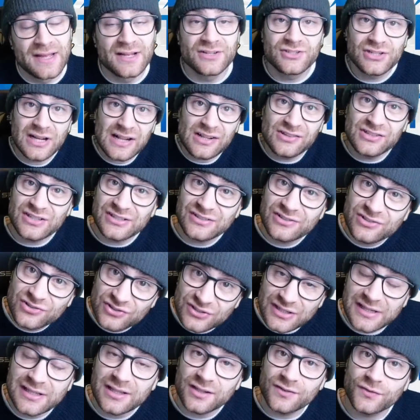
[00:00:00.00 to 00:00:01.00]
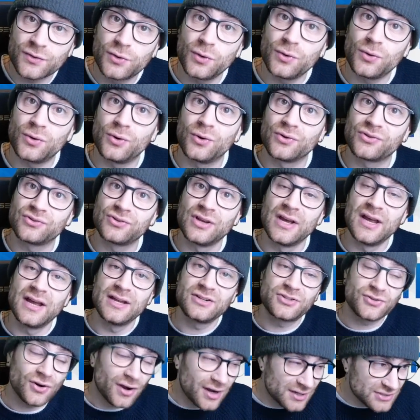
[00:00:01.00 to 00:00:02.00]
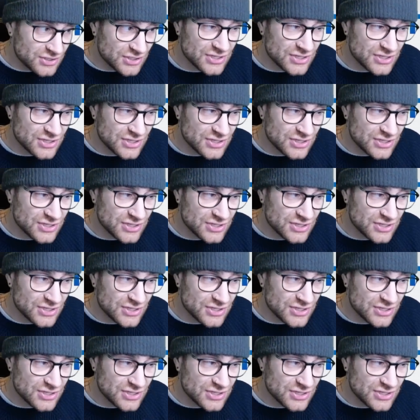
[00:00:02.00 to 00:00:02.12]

Chelsea is still, of course, trying